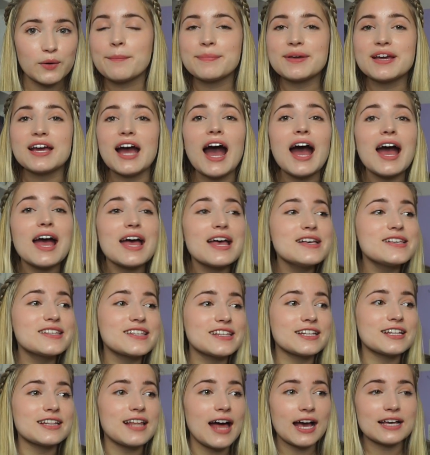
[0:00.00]
Because
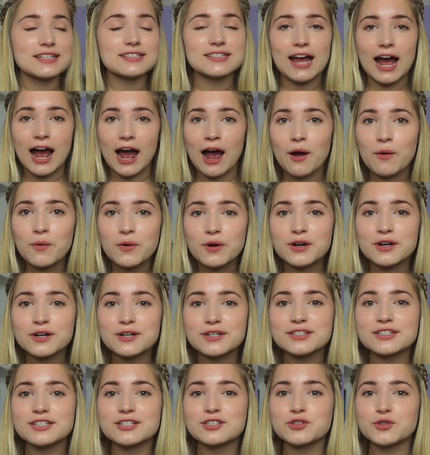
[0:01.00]
in the Last
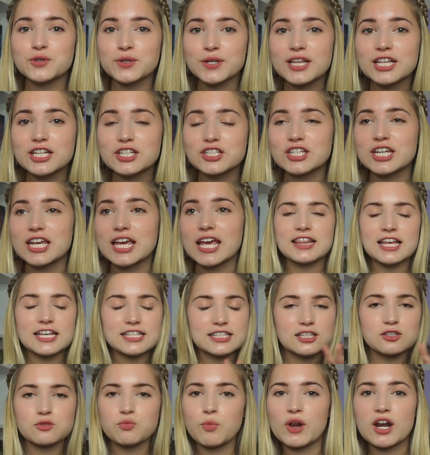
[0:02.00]
Hours trilogy,
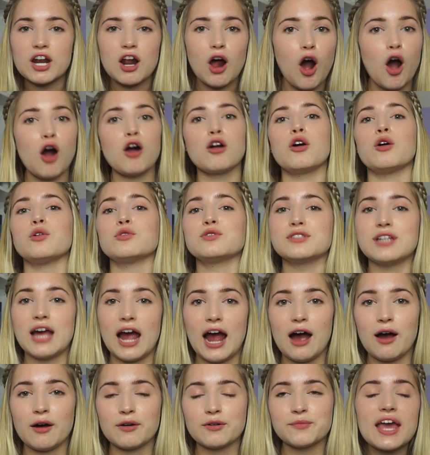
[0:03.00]
this is when it all goes
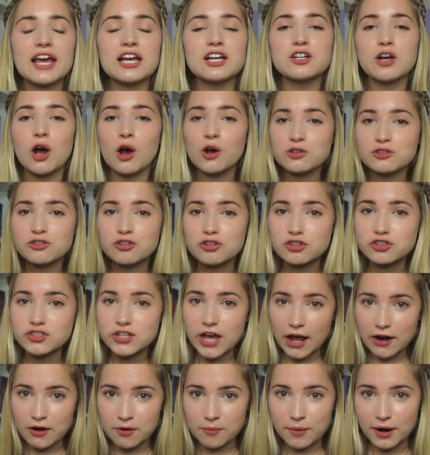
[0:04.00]
down. In Ghost of the
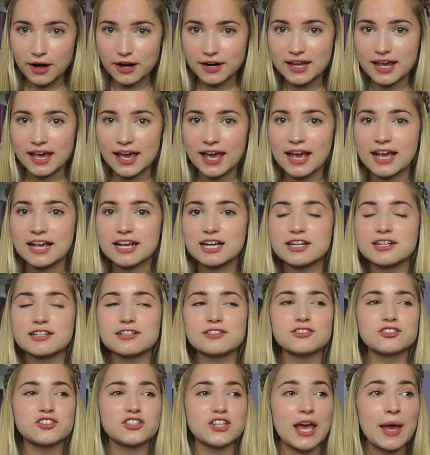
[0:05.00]
Shadow Market,
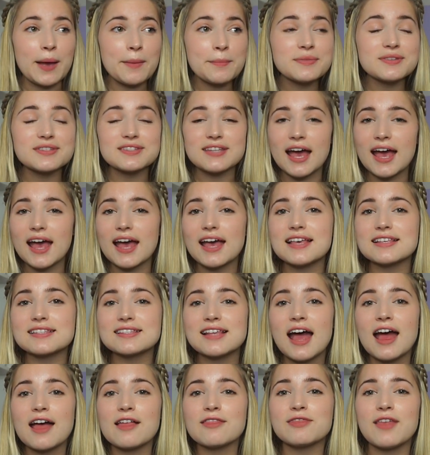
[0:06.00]
Jim says
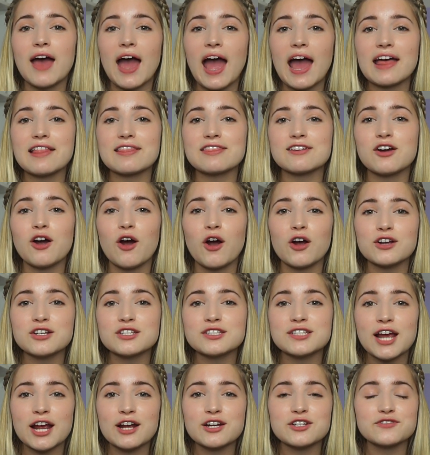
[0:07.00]
that the
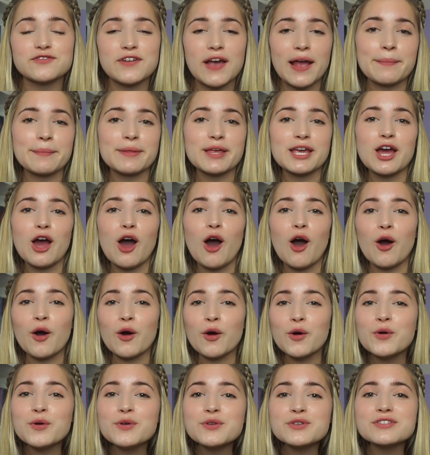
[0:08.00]
Carstairs family
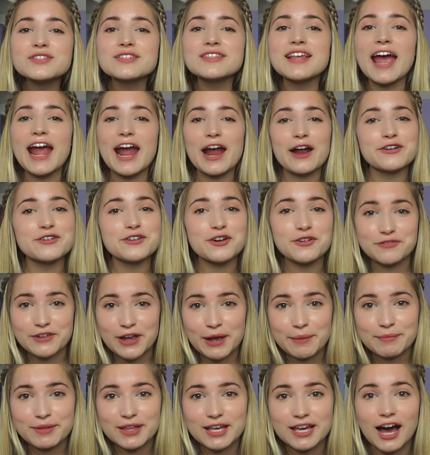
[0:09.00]
owes the Herndale
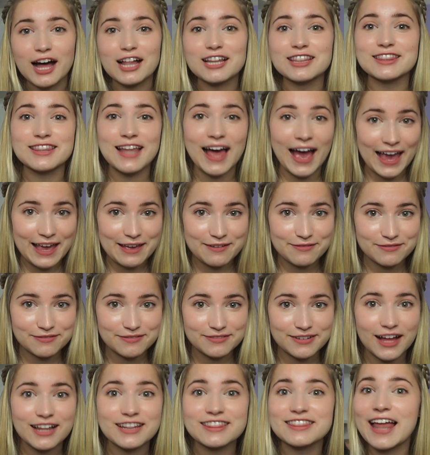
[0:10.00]
family a
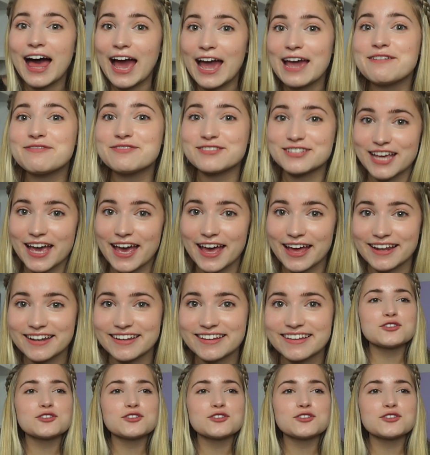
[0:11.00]
life debt.